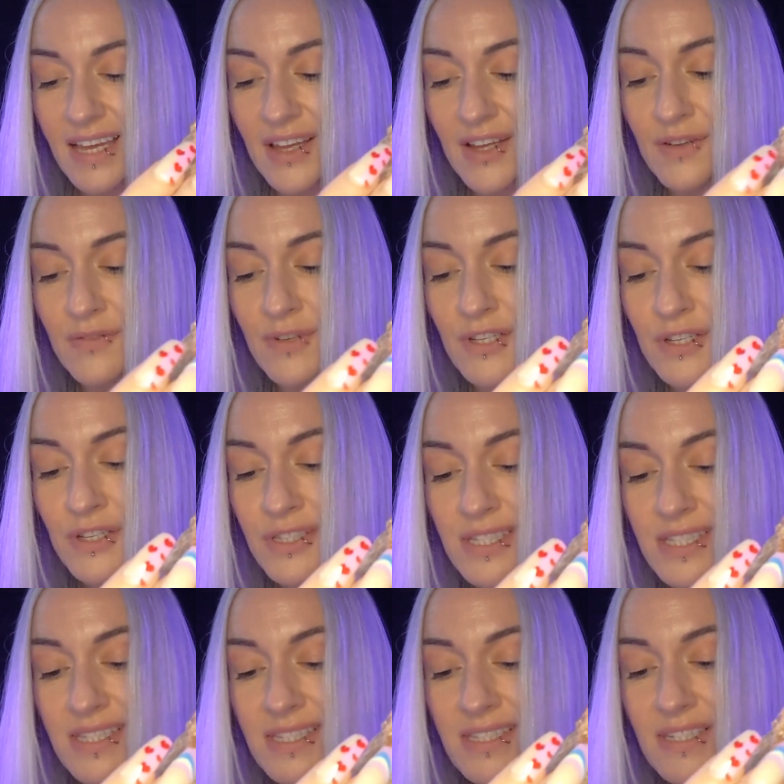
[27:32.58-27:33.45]

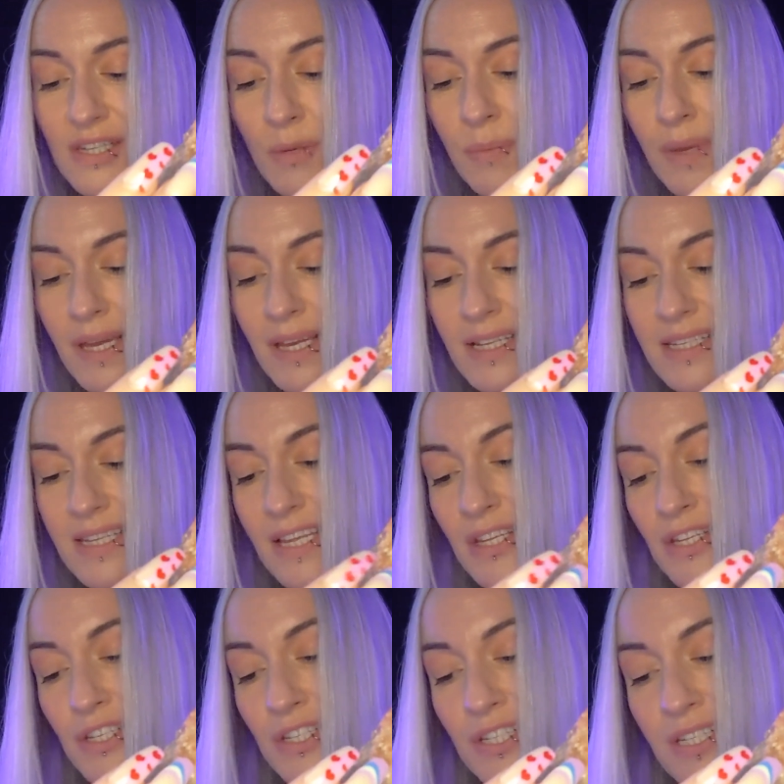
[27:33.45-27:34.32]
Reduces stomach
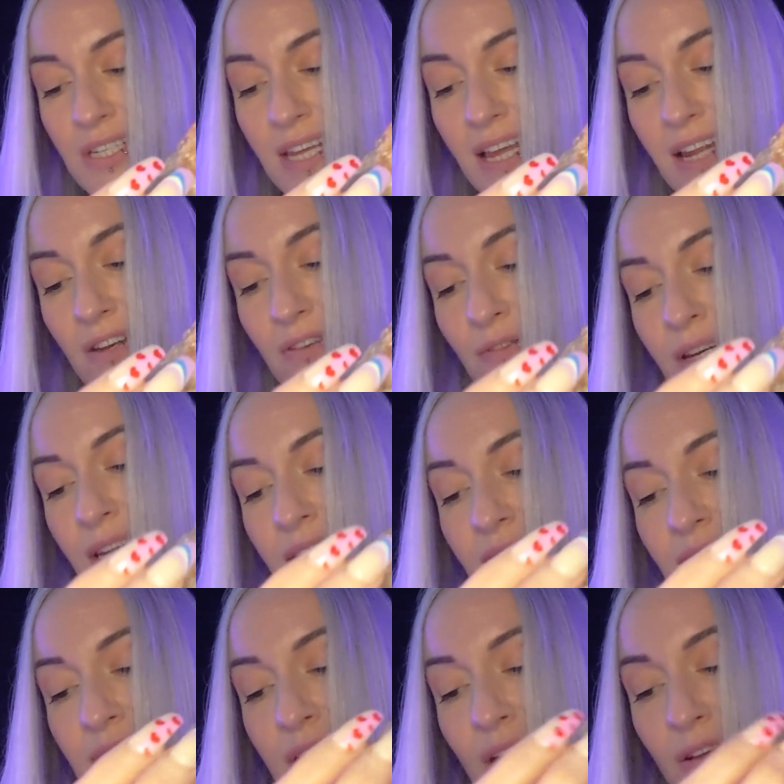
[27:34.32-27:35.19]
tension and
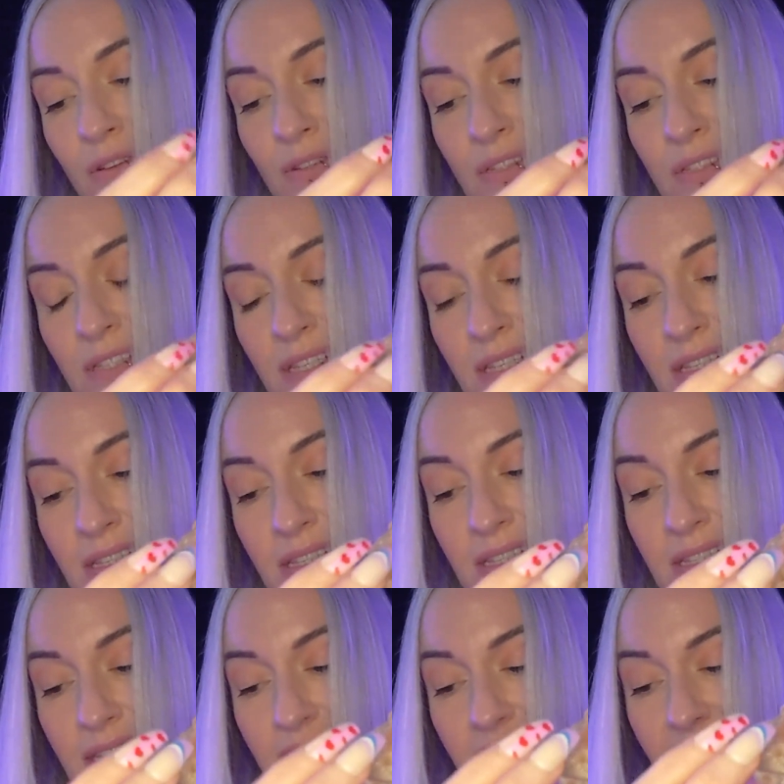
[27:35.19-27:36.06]
relieves ulcers.
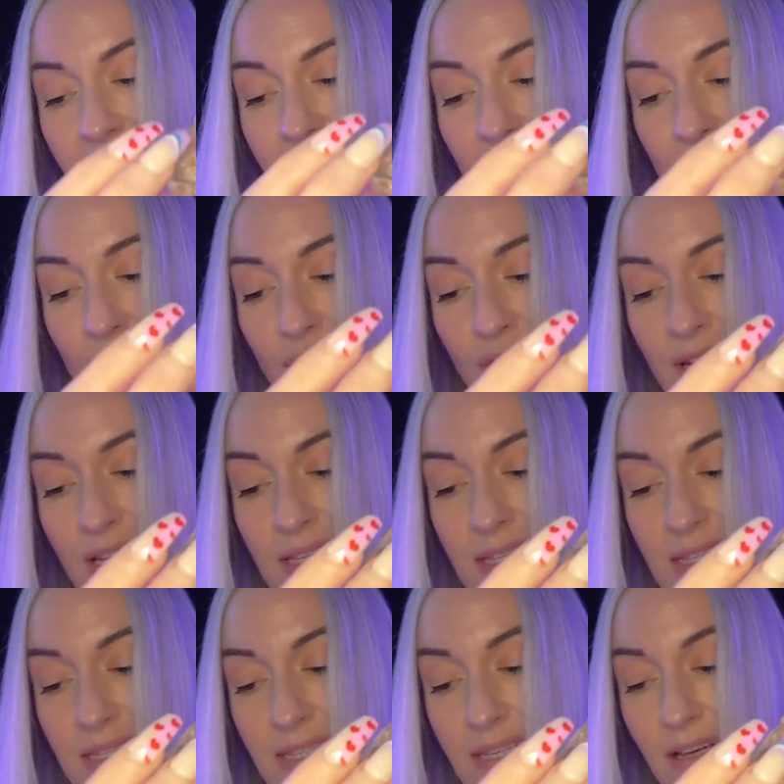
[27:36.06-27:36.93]
It
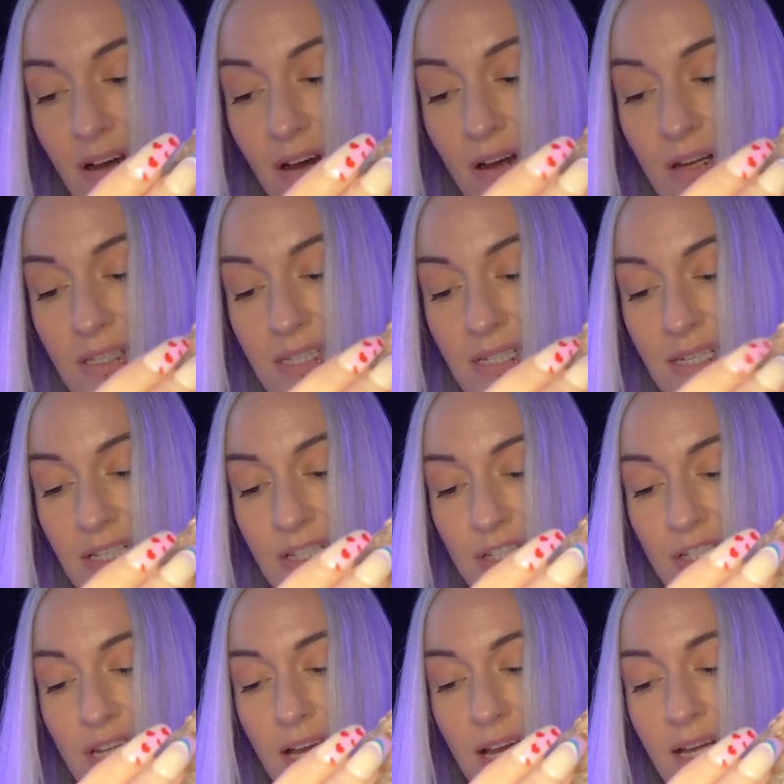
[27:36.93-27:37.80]
treats
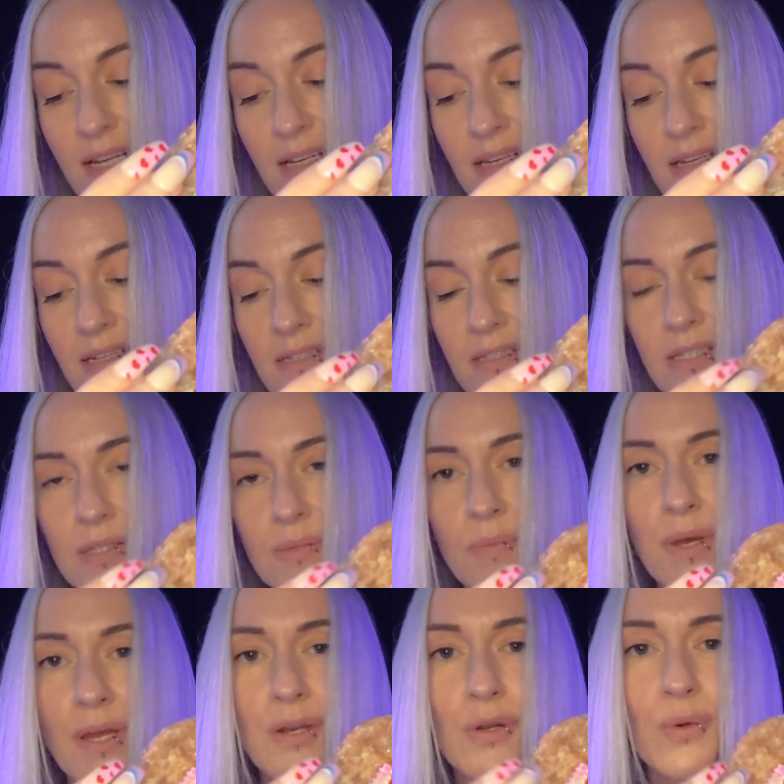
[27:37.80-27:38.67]
cartilage and
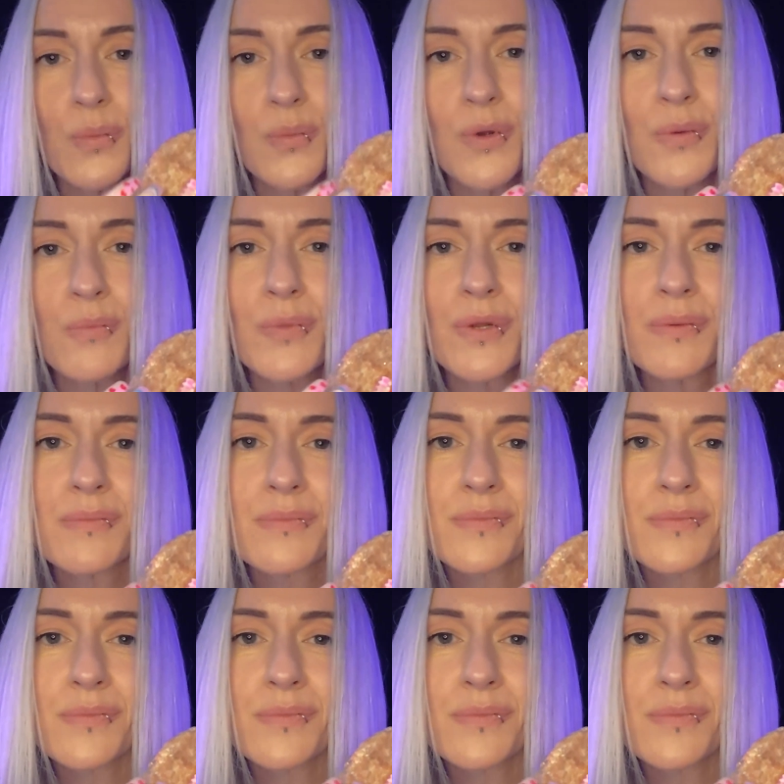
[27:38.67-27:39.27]
spinal problems.